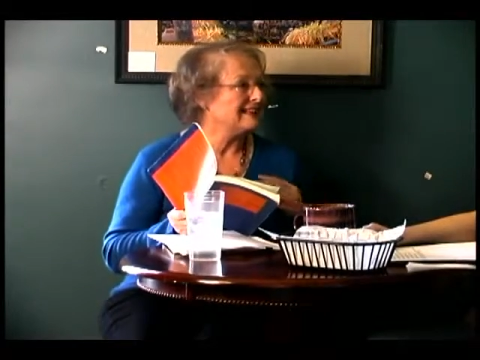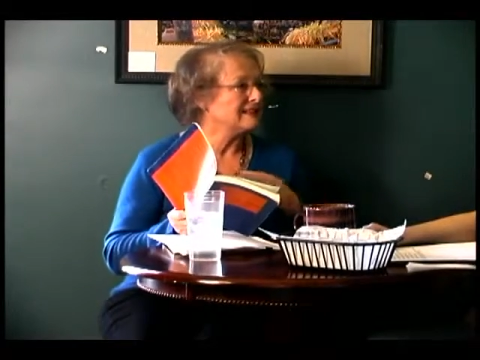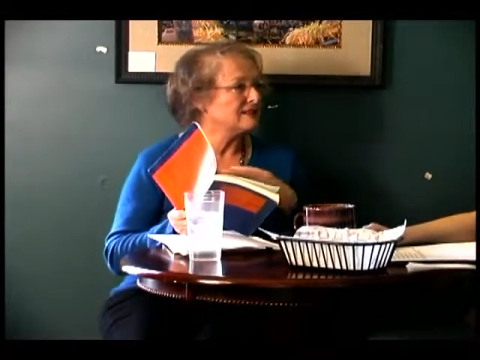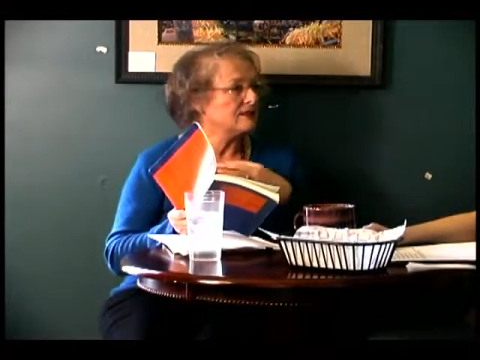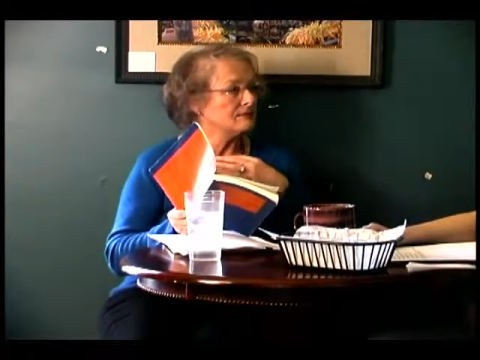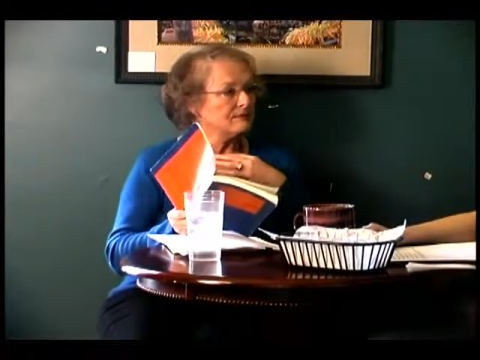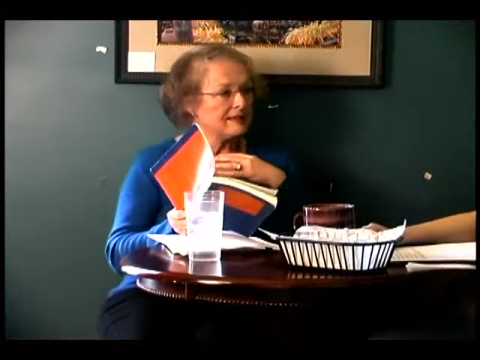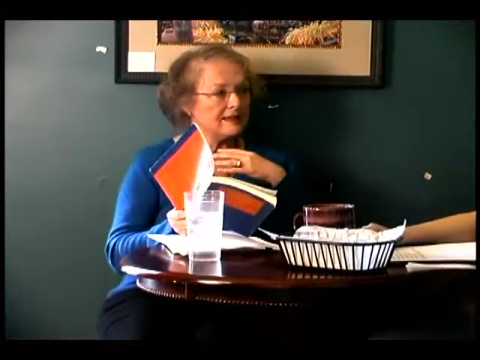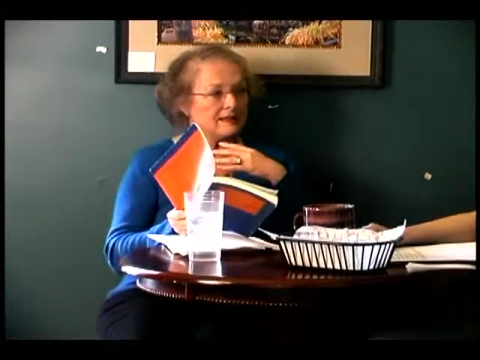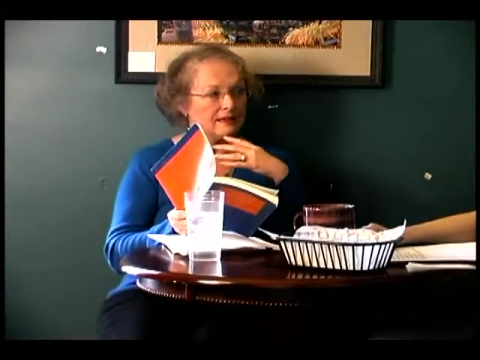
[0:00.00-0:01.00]
This could
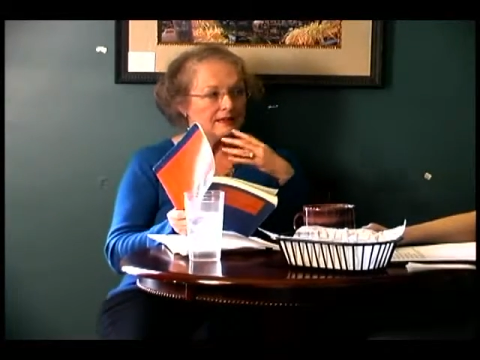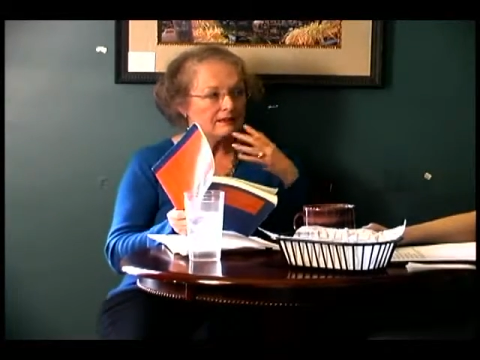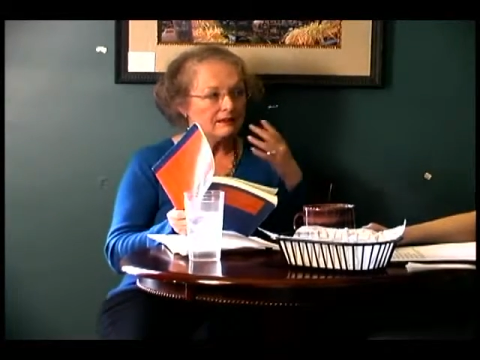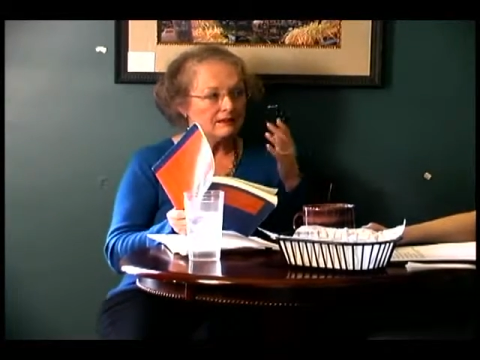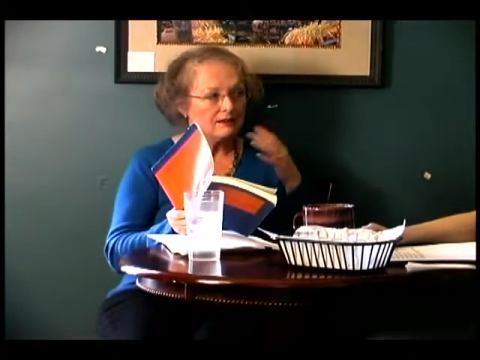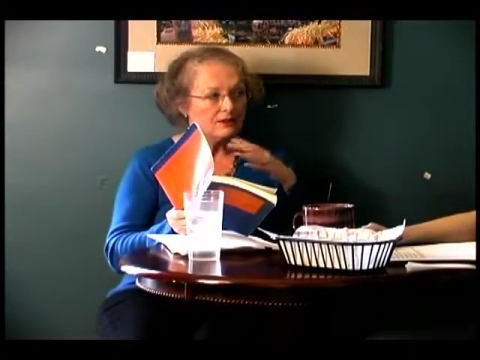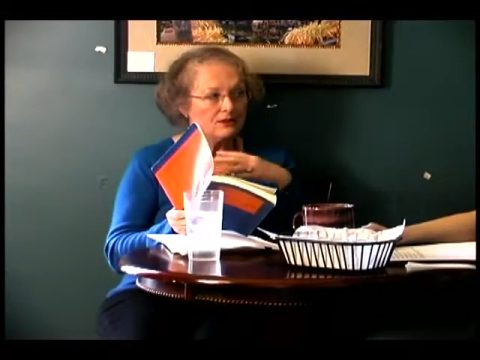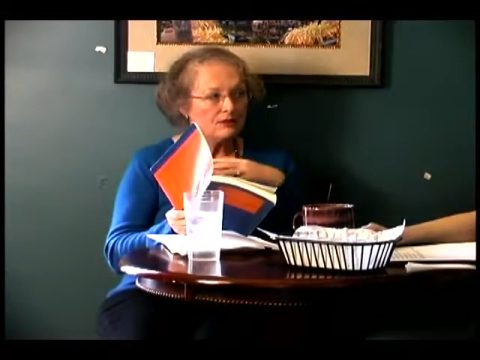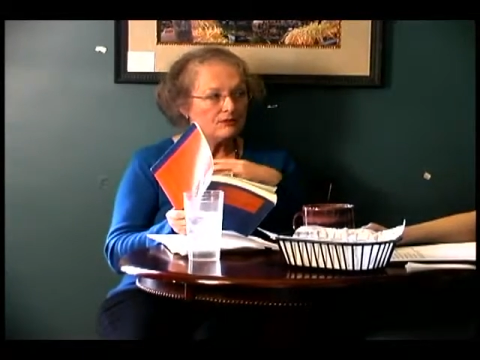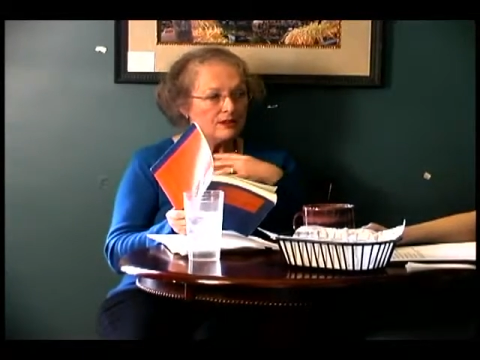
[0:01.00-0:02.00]
be,
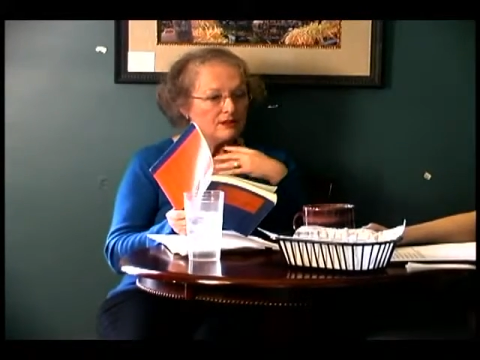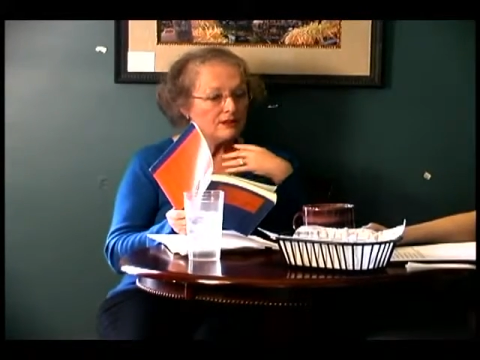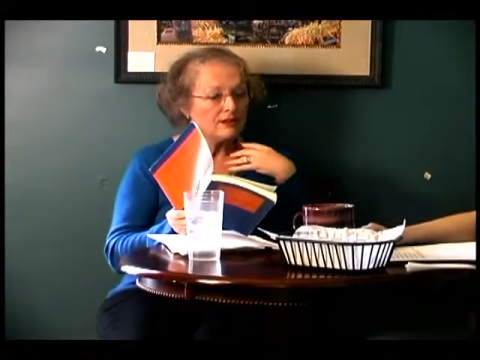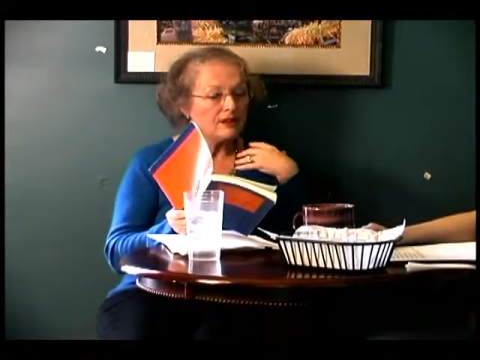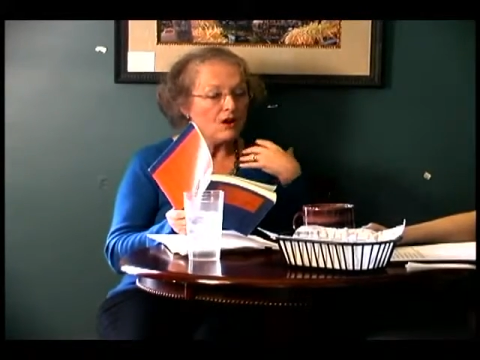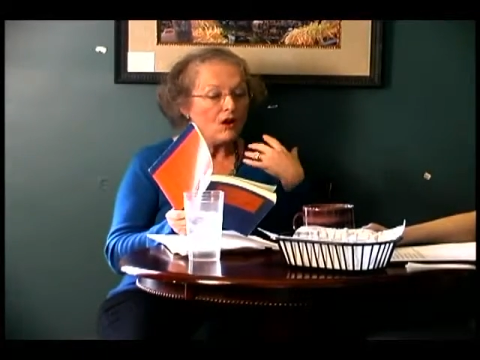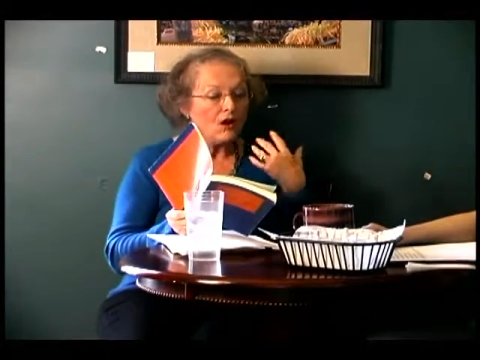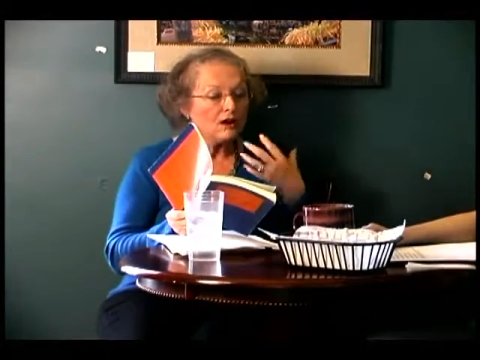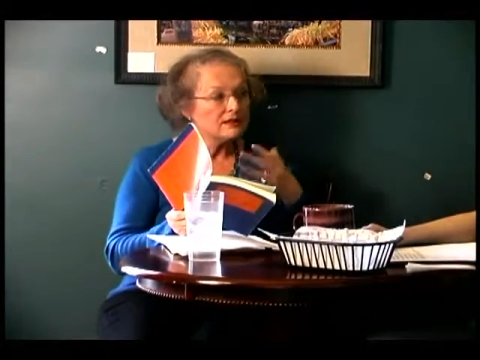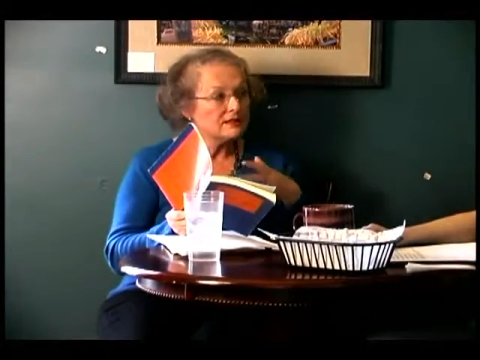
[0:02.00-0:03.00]
the
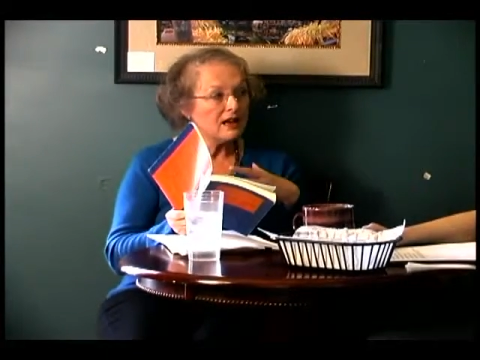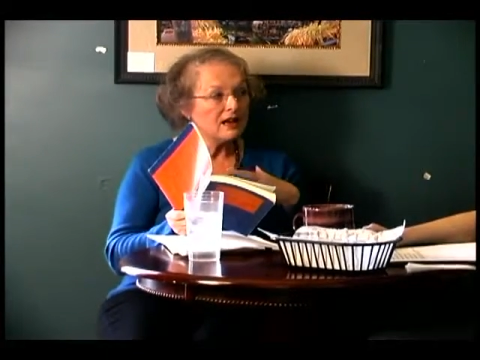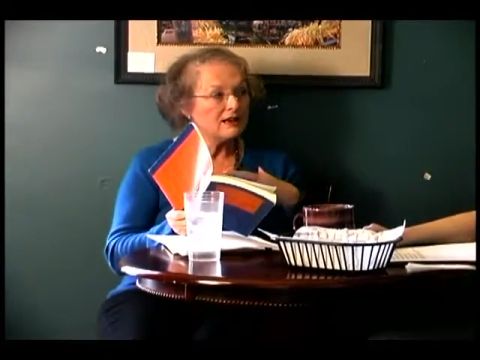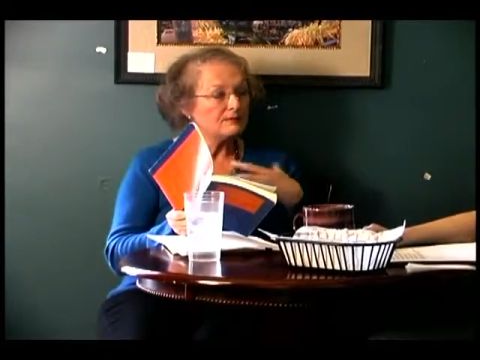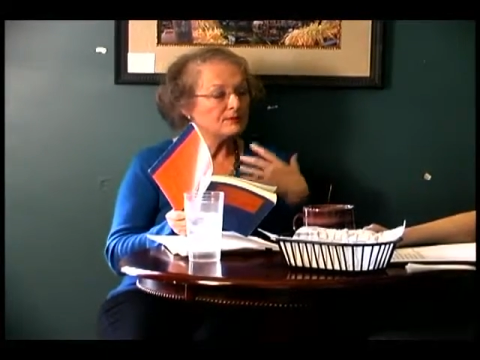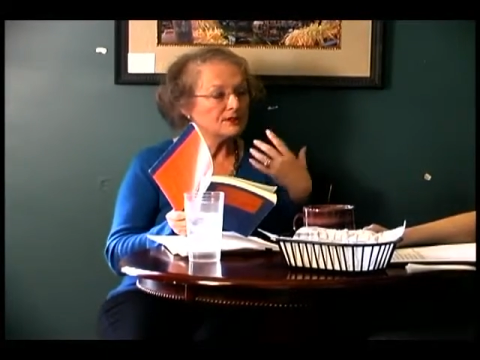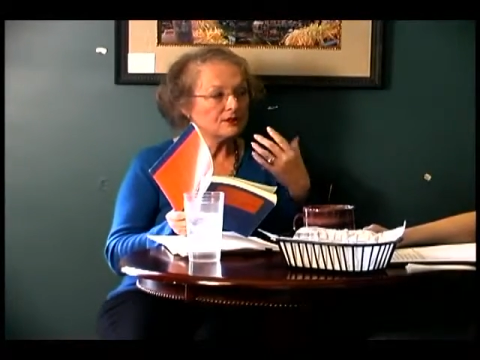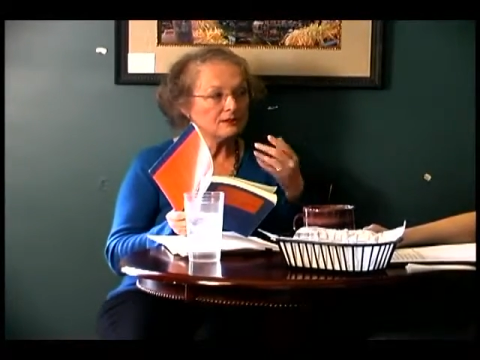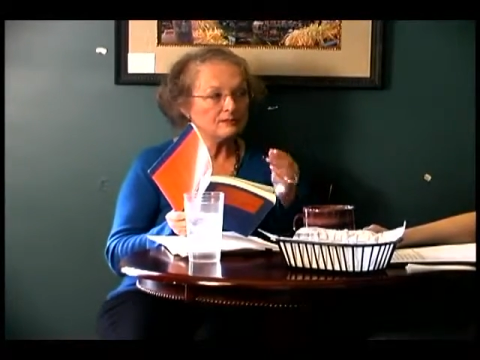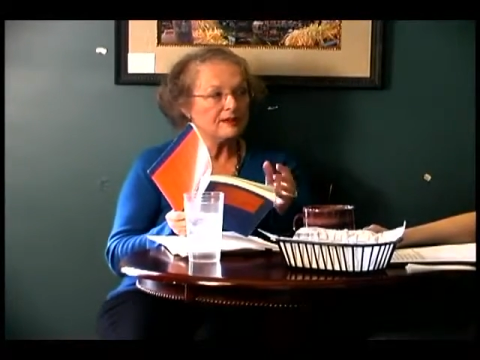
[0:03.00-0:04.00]
hard times
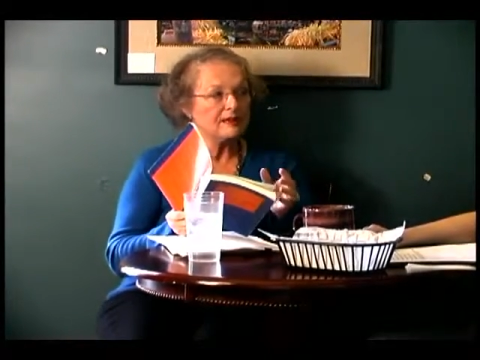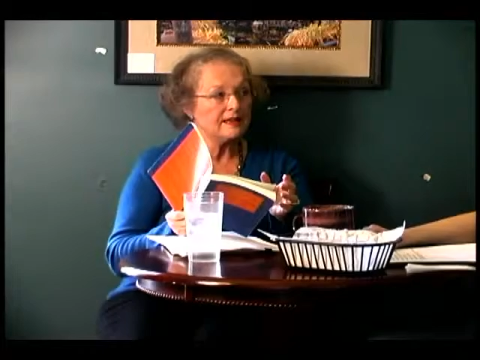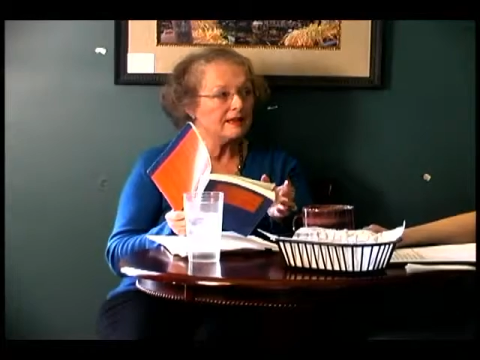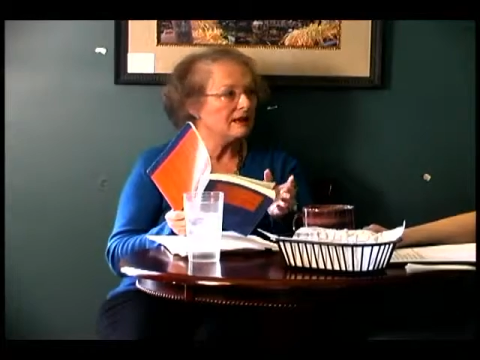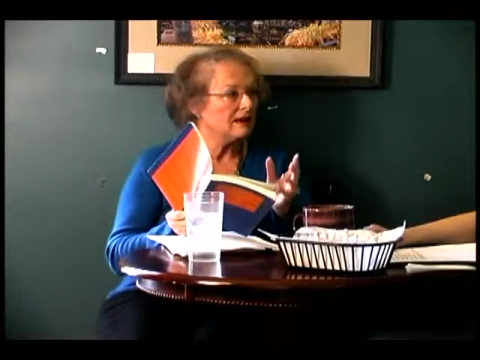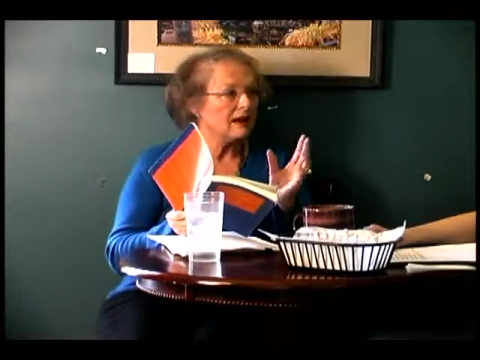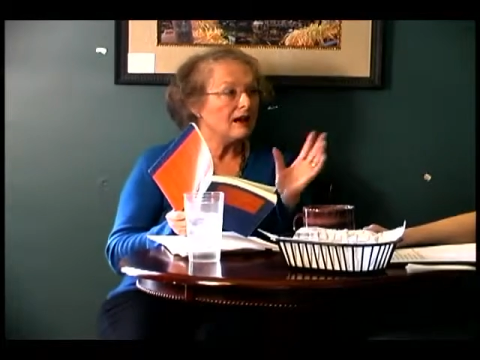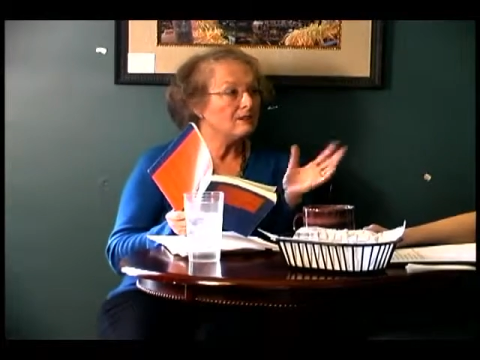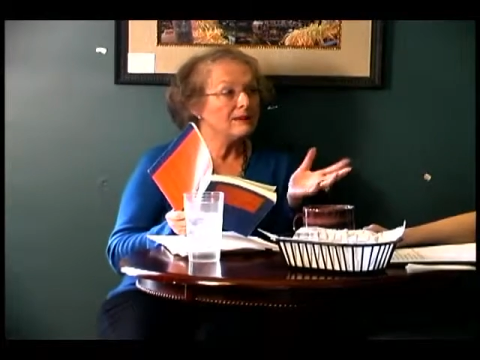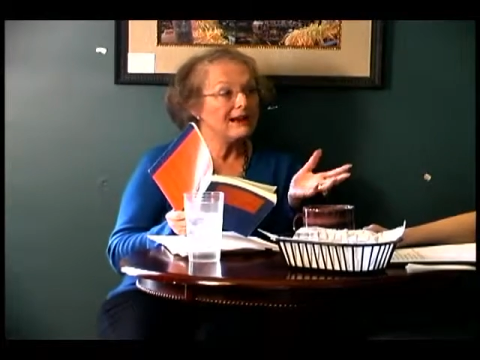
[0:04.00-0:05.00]
could be
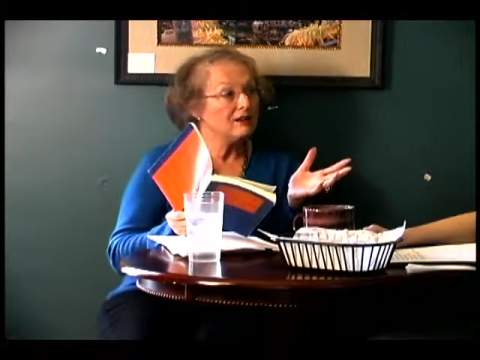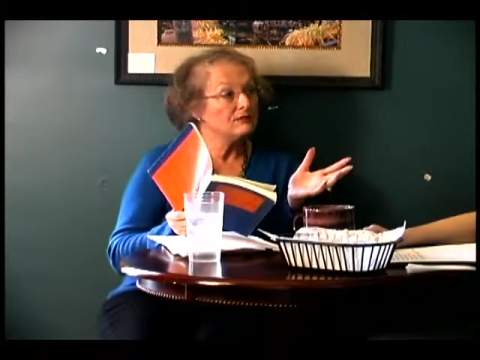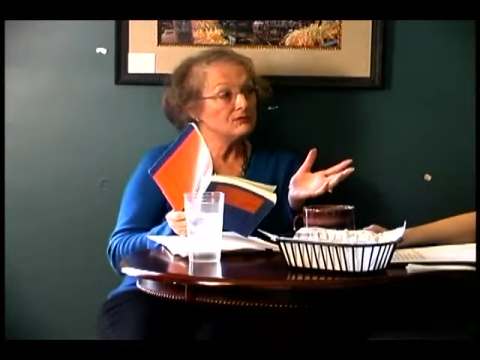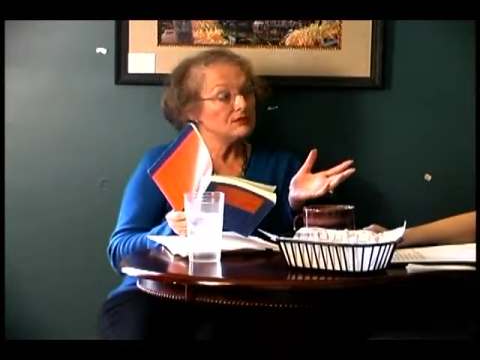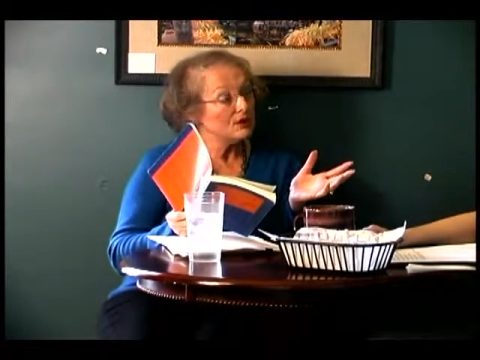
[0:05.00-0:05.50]
about